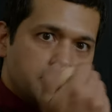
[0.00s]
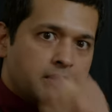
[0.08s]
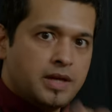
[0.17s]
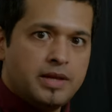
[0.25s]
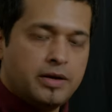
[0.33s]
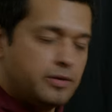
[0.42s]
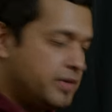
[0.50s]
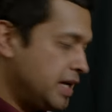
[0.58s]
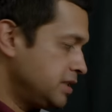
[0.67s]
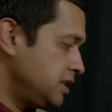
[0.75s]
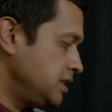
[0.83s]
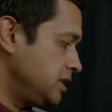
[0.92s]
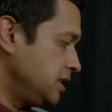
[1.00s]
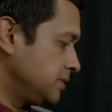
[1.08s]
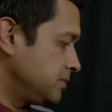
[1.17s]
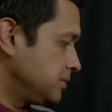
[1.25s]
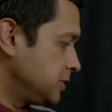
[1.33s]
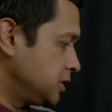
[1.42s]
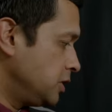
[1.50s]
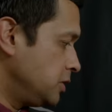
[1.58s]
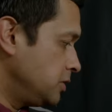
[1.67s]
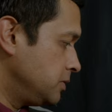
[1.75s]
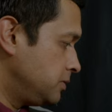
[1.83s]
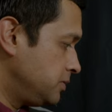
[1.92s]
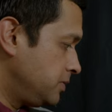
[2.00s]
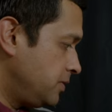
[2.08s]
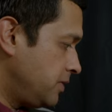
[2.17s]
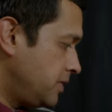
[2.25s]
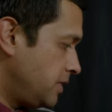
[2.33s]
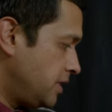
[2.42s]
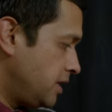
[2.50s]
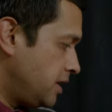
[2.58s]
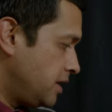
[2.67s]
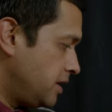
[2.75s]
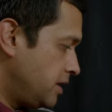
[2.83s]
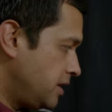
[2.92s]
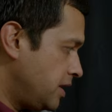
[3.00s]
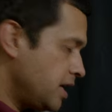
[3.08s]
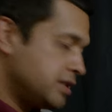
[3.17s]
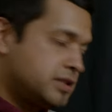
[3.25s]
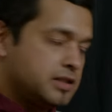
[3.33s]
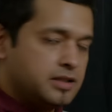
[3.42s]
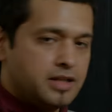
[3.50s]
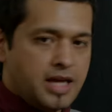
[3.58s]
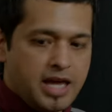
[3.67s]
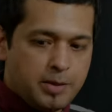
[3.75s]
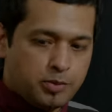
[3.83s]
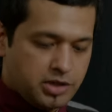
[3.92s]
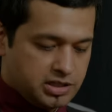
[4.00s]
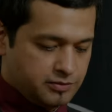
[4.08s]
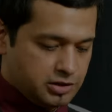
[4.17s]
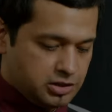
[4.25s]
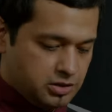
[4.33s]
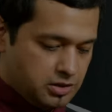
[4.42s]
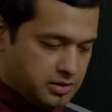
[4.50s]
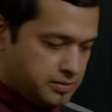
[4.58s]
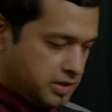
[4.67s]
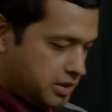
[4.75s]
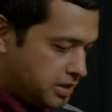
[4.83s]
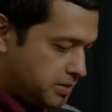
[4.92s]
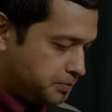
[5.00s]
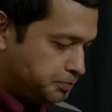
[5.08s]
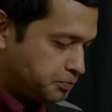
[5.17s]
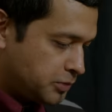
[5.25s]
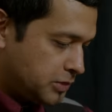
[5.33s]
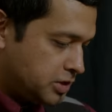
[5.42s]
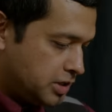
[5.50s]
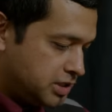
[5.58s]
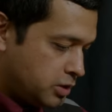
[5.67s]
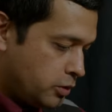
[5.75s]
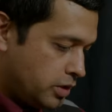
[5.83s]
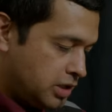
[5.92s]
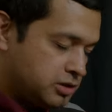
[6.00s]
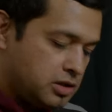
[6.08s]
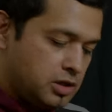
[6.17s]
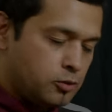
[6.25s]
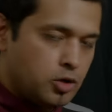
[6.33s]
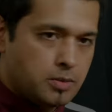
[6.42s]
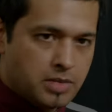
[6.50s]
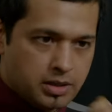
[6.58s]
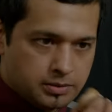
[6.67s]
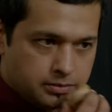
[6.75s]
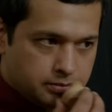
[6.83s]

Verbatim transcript: And there, that's easy. So that's a A plus for sure. Um, so let's go on to the aroma.